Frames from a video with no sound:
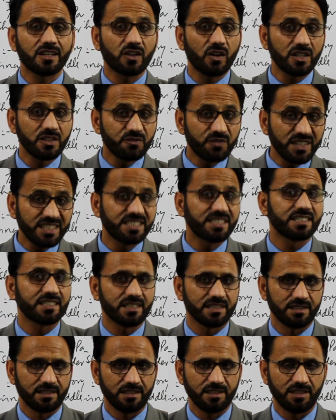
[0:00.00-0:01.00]

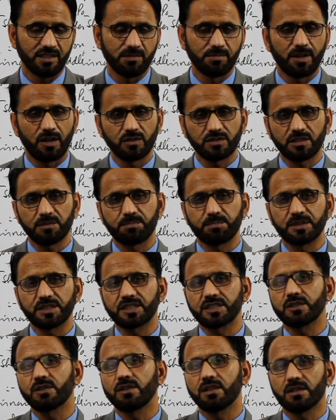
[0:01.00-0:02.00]
convinced about a
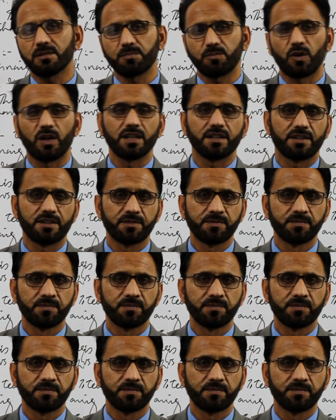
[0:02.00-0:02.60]
particular point.